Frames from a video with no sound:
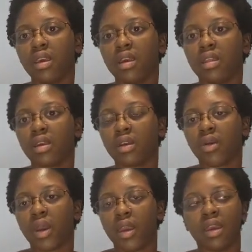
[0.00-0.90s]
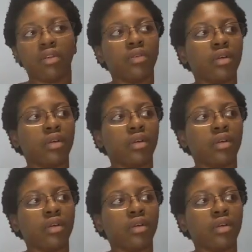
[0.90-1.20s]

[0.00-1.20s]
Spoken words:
It's a Crave